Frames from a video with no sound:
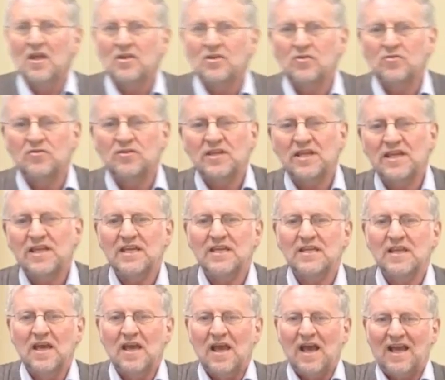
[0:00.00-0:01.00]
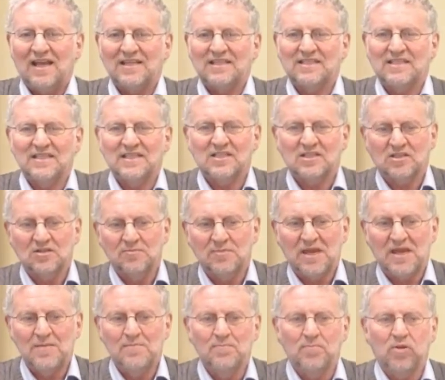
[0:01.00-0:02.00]
you need a system
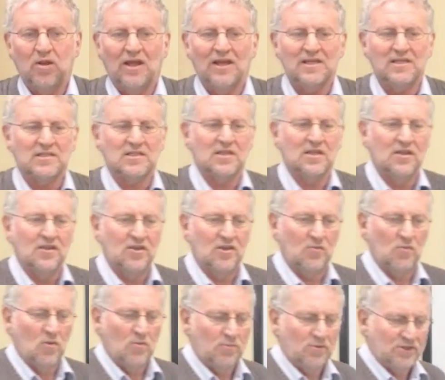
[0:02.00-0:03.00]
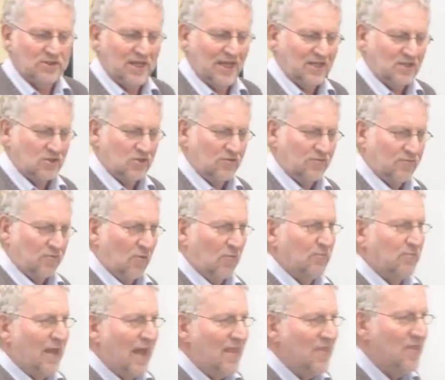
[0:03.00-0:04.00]
in place that will protect you
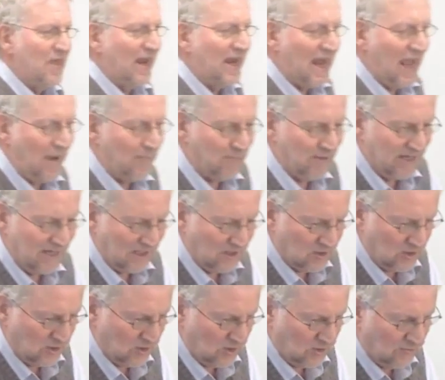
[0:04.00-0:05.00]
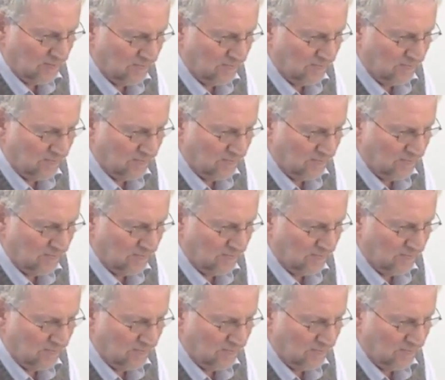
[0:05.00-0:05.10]
from that happening to you.